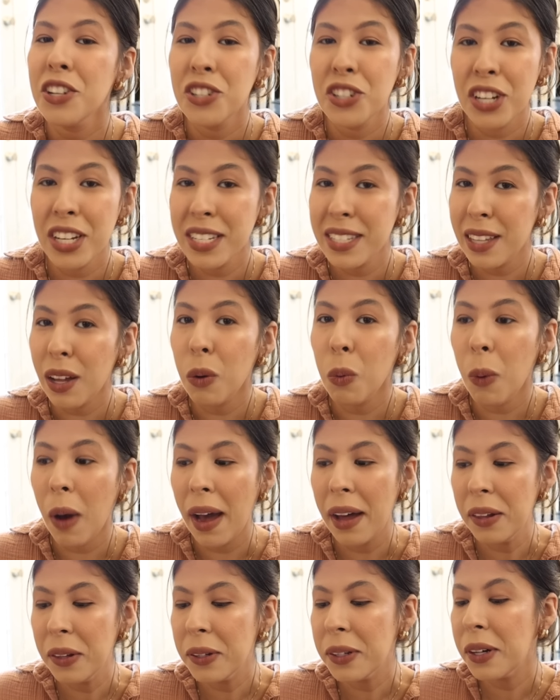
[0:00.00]
just a
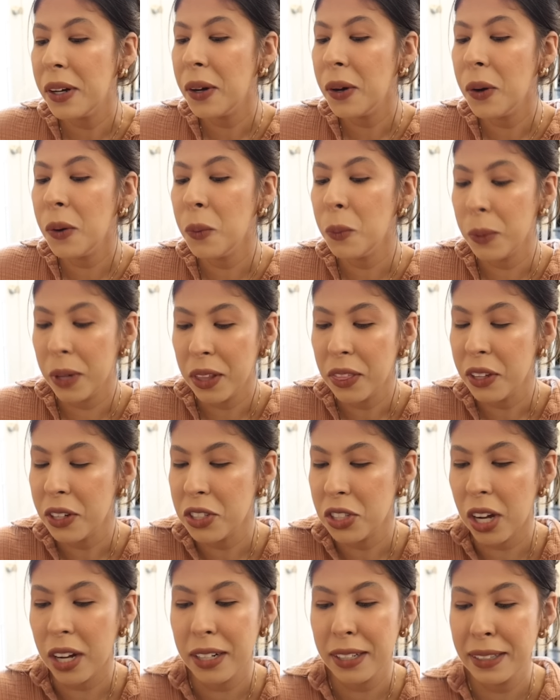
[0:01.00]
while ago with
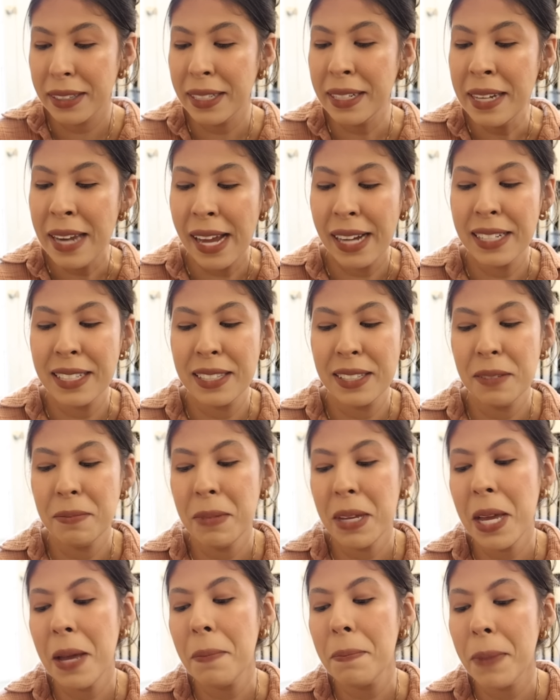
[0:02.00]
Jonathan next to
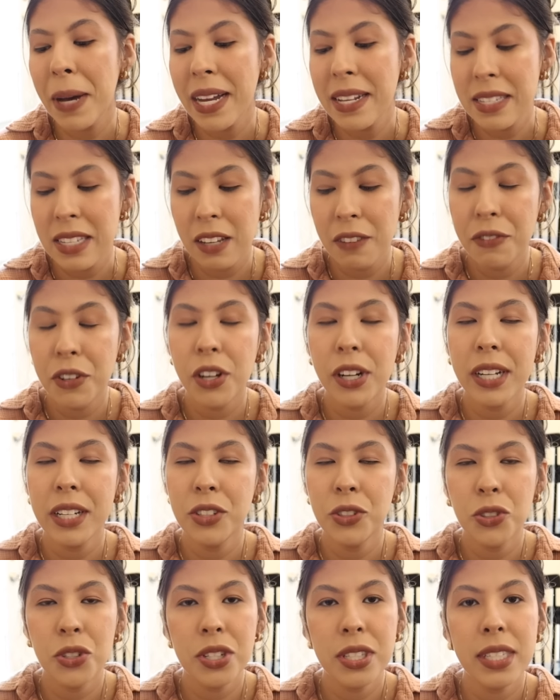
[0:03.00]
me. But if you're
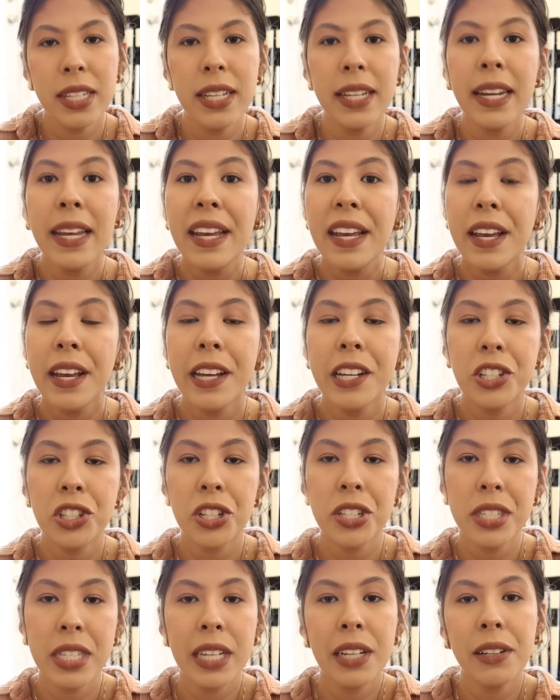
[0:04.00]
interested in
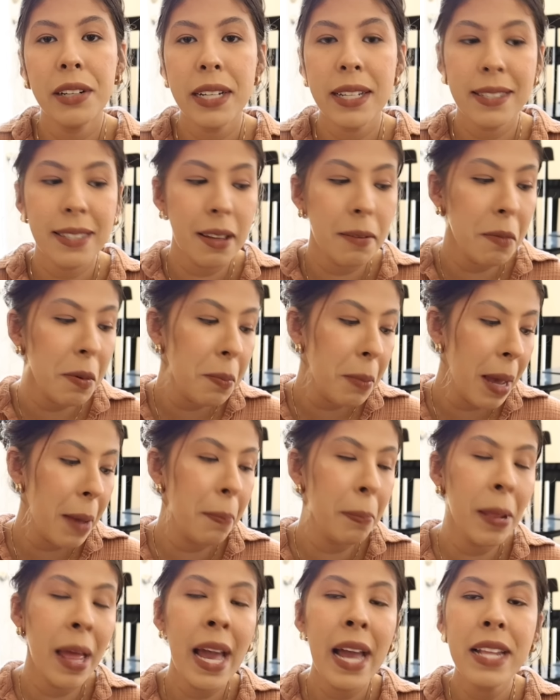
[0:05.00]
just hearing some of my
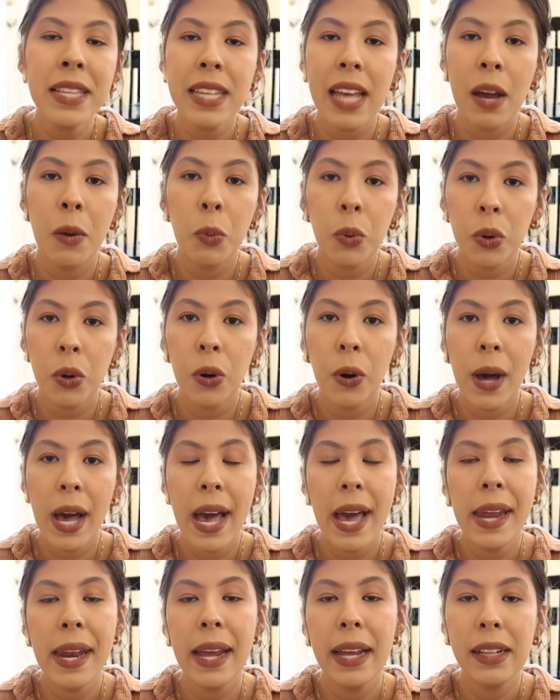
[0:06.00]
plans, I will go
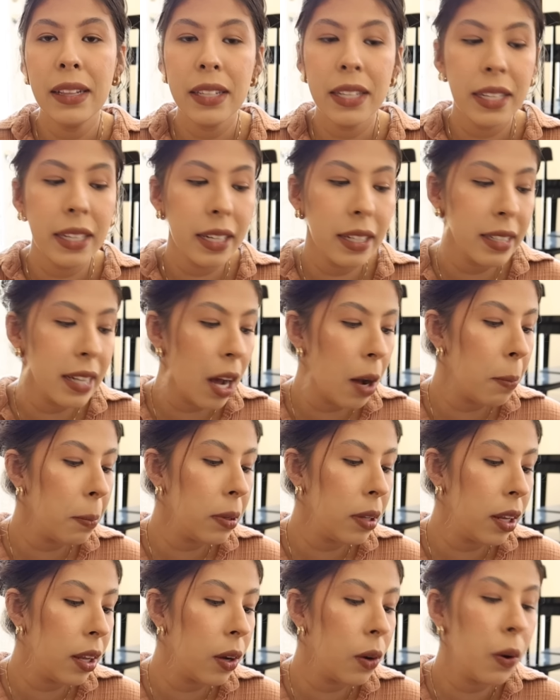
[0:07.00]
ahead and link it down
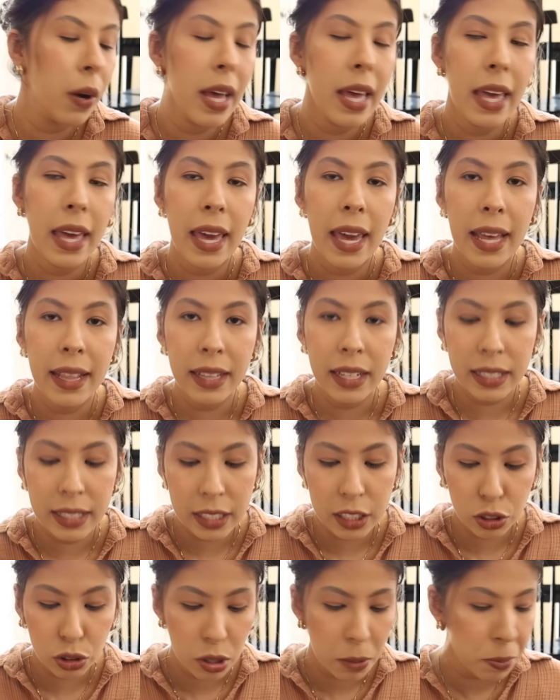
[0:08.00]
below in the
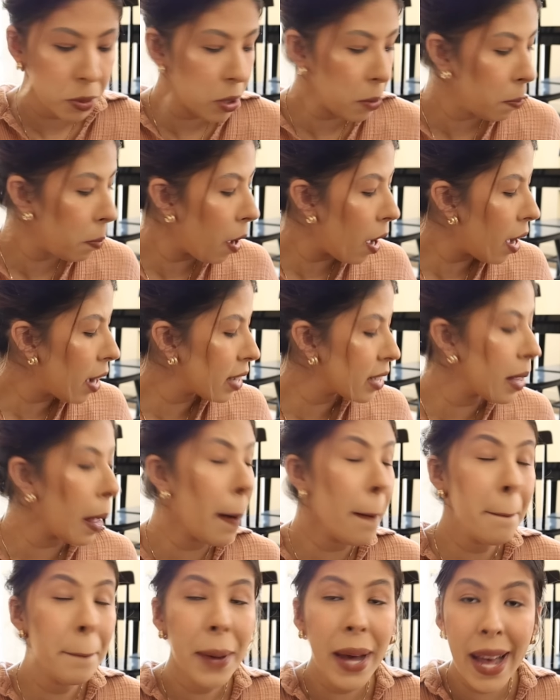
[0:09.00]
description box.
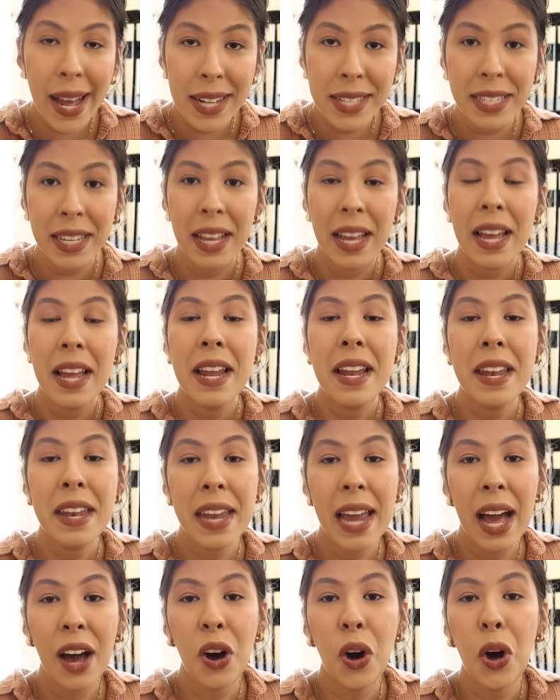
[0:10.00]
But
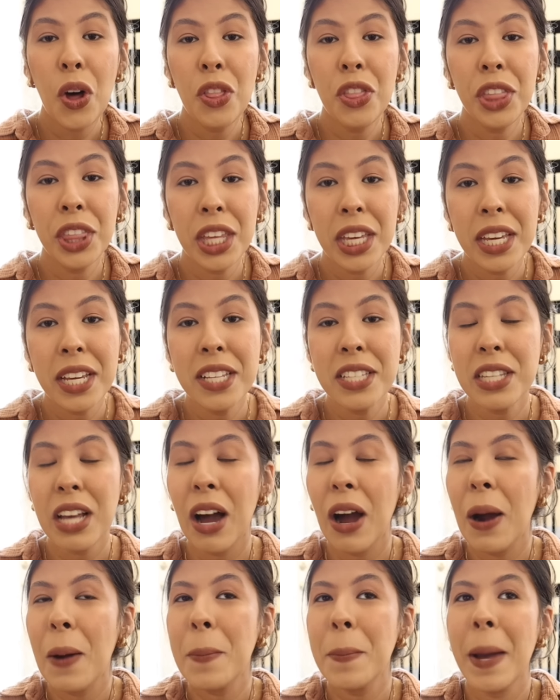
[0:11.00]
now these
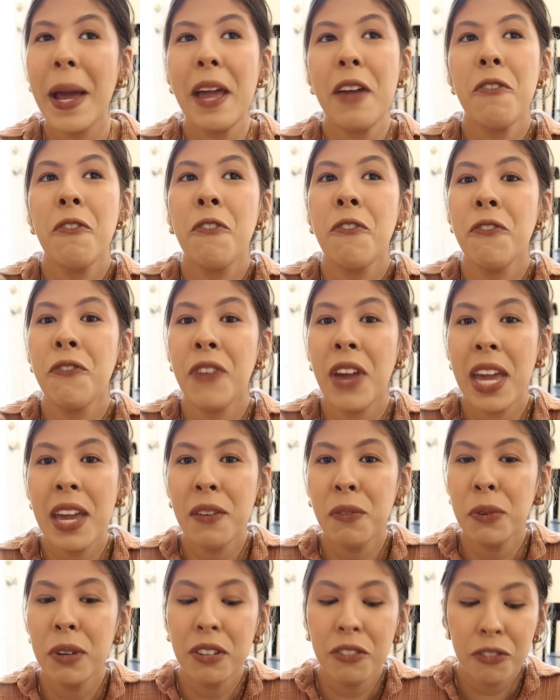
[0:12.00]
are my
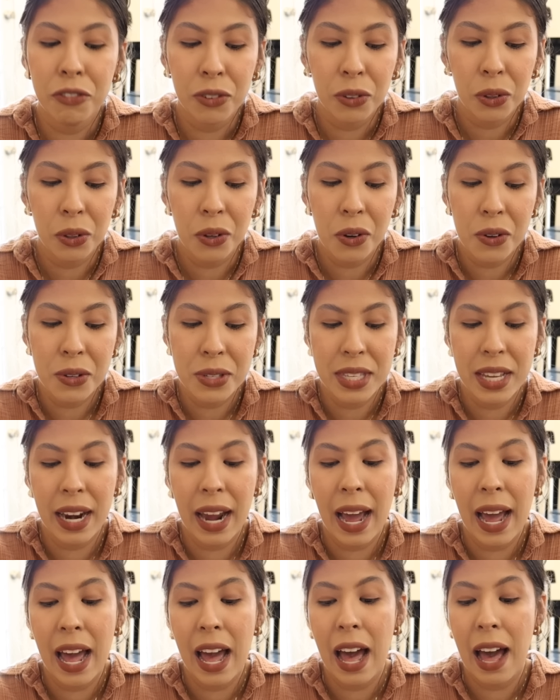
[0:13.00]
favorite florals
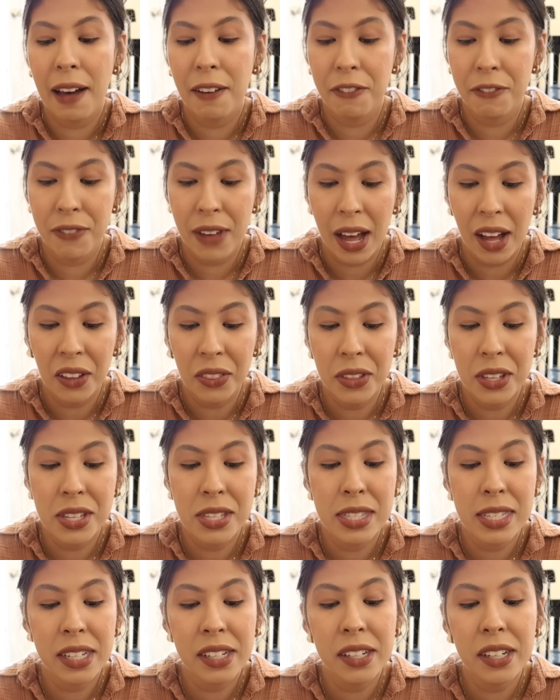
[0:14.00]
that I have found
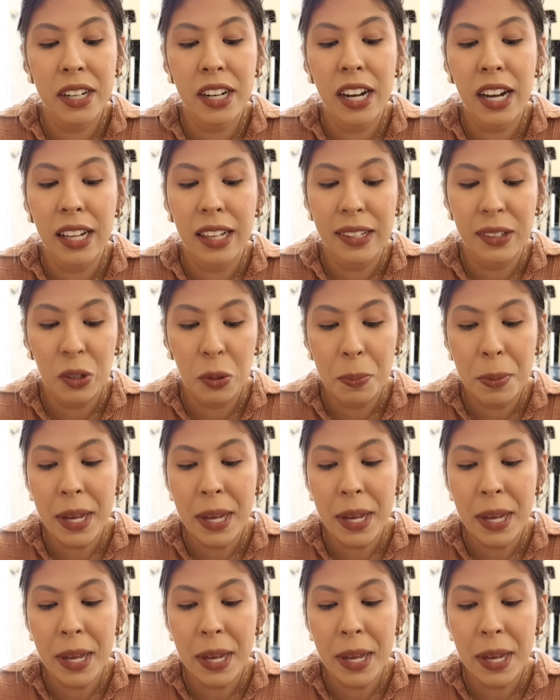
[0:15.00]
this year. A little